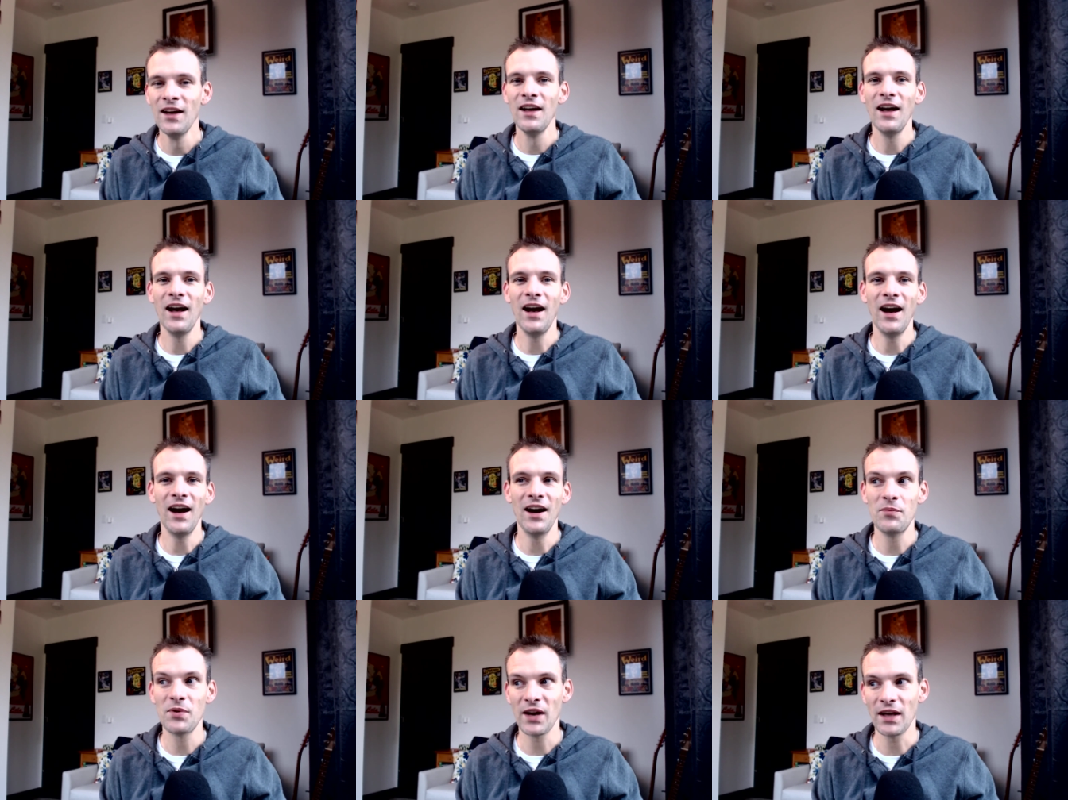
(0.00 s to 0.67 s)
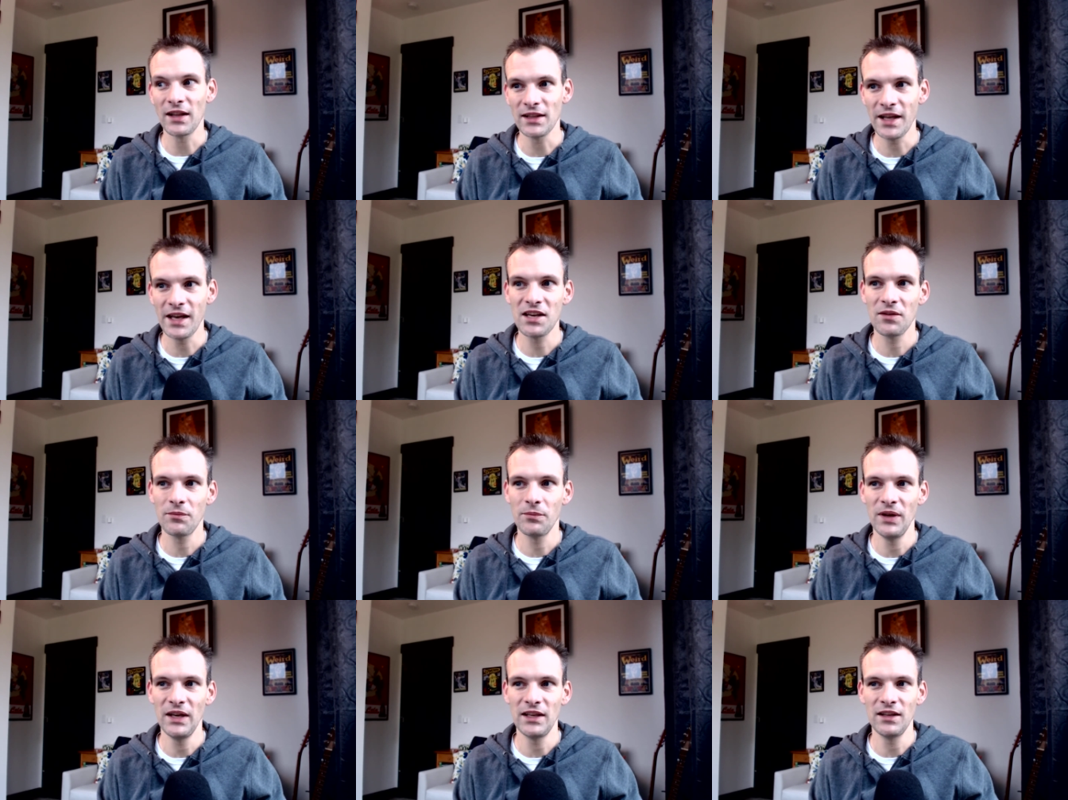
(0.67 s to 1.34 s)
Uh, but I like
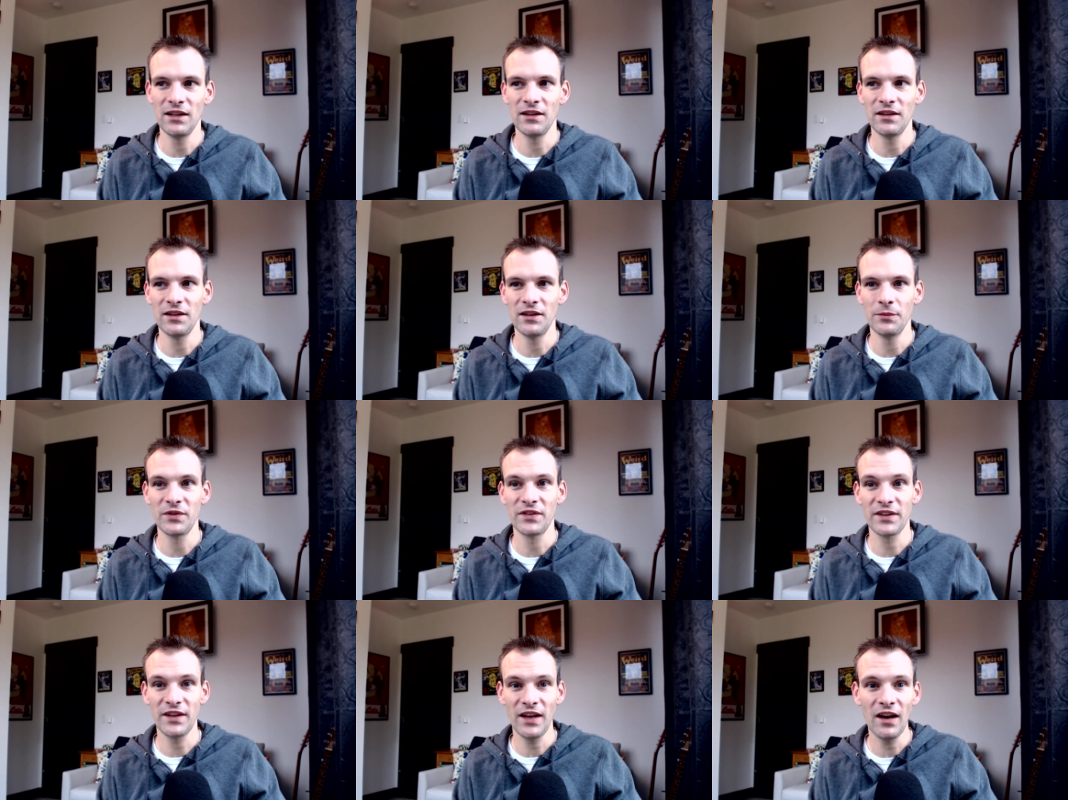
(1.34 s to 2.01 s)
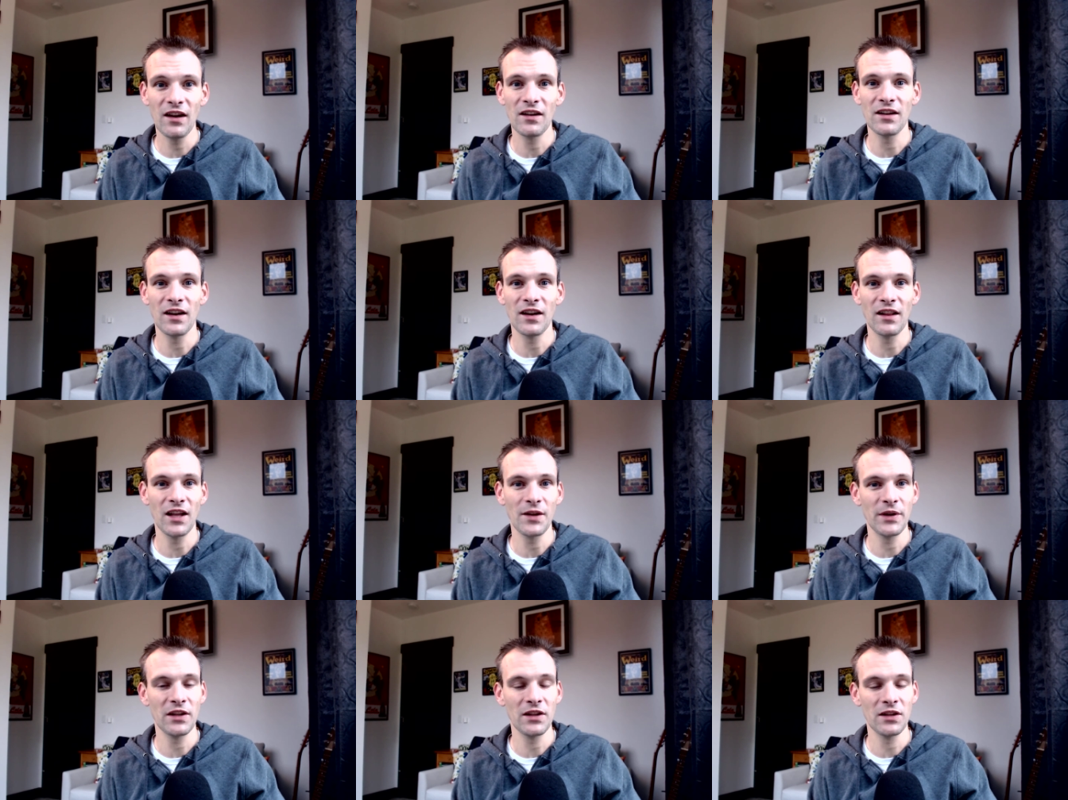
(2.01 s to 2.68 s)
making them scared, and I
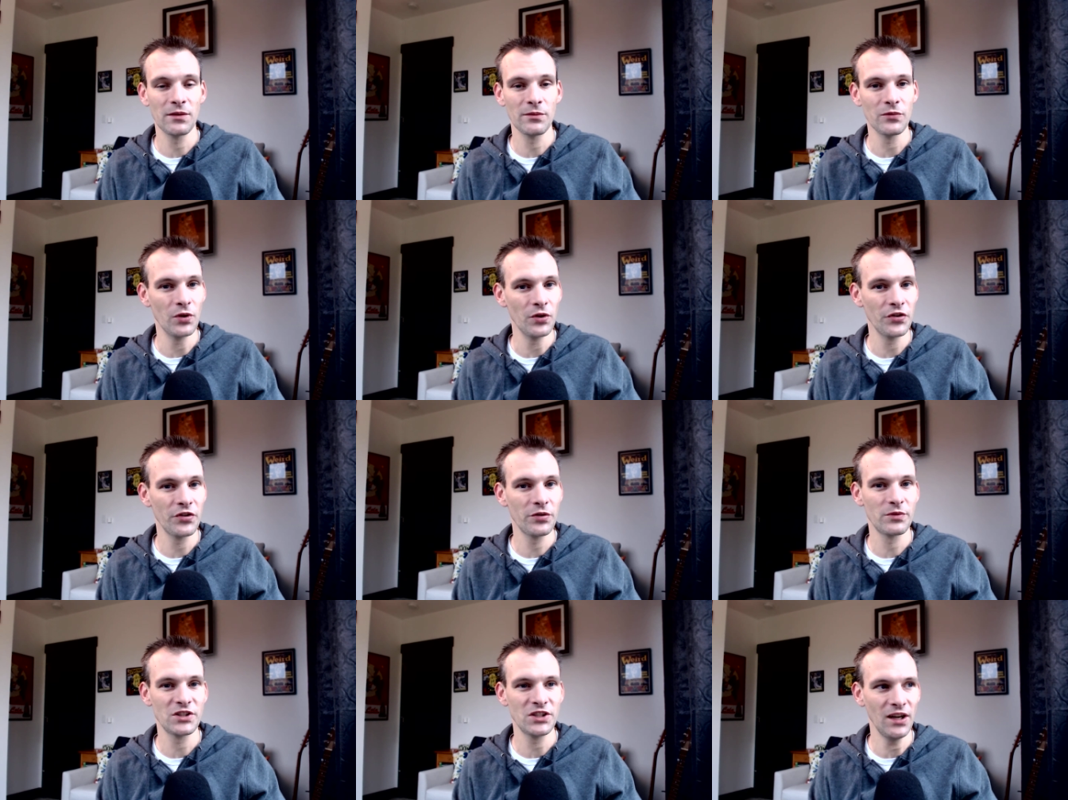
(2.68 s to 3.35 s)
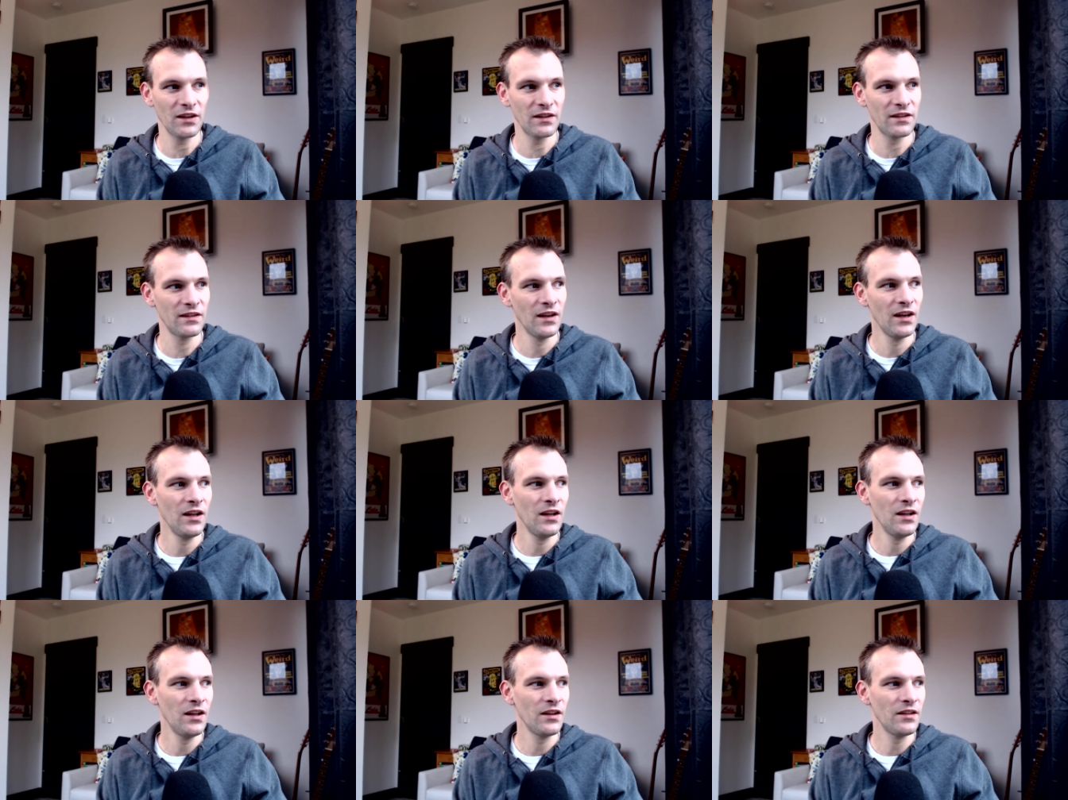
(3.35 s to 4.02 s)
like making them roll some checks
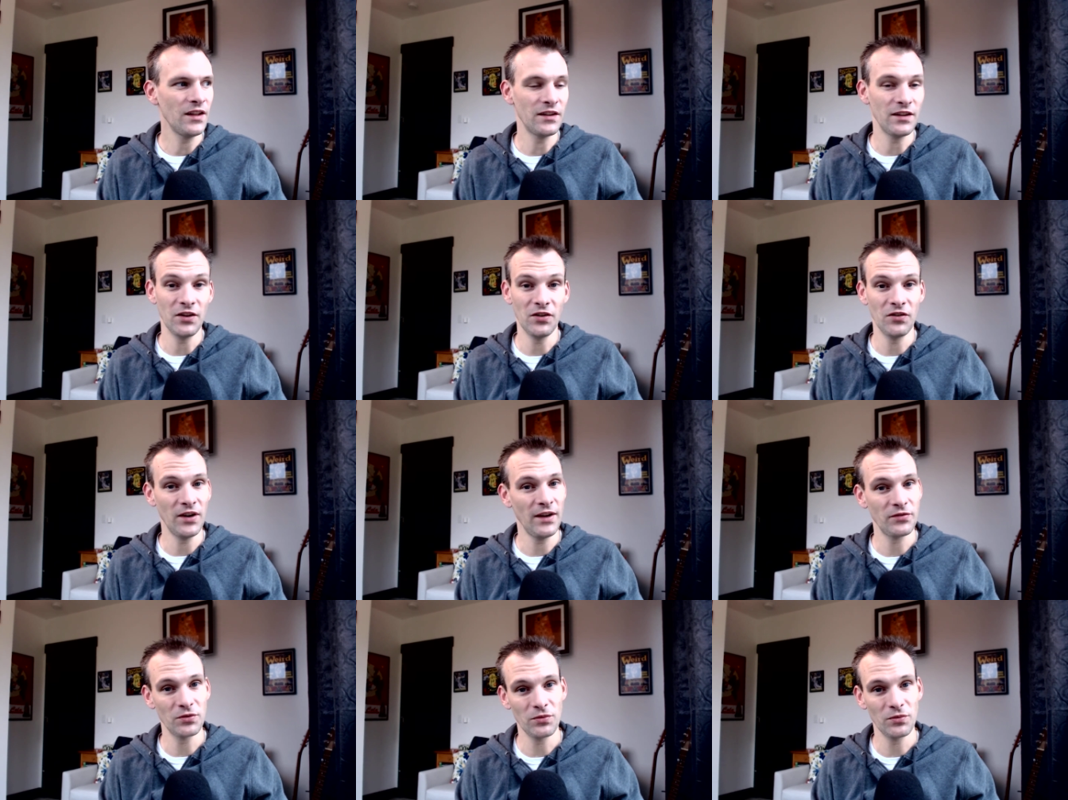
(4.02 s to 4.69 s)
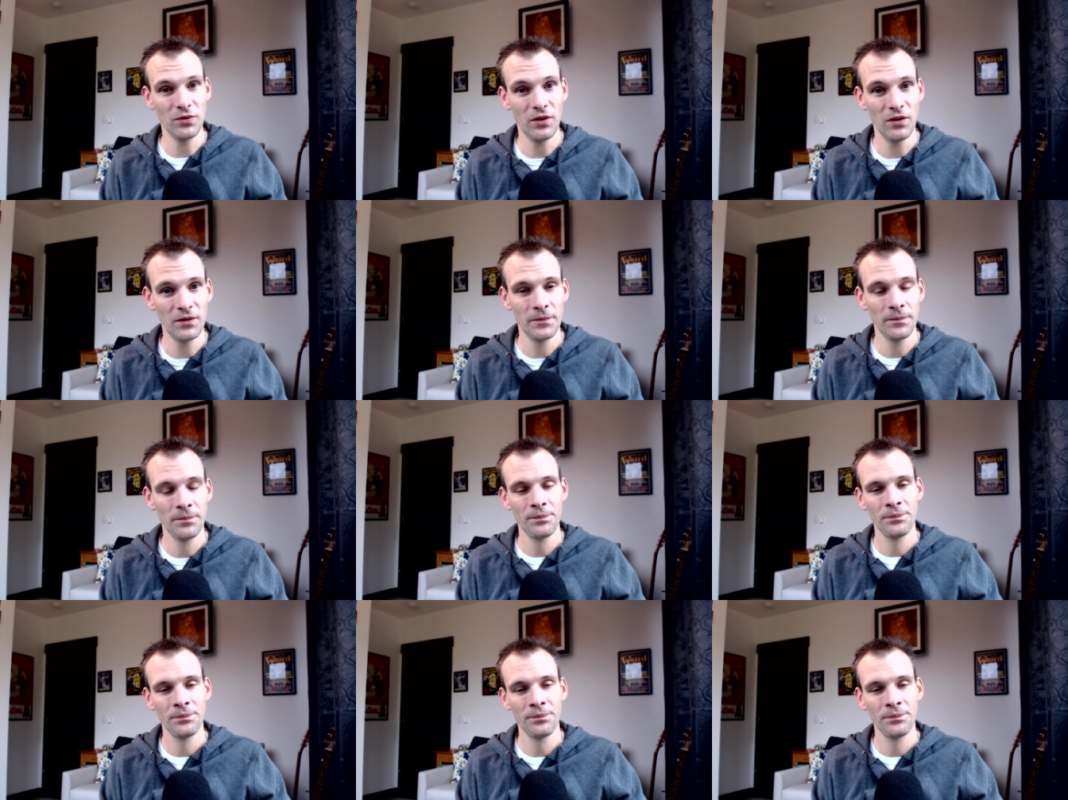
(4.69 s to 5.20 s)
that they don't have to roll.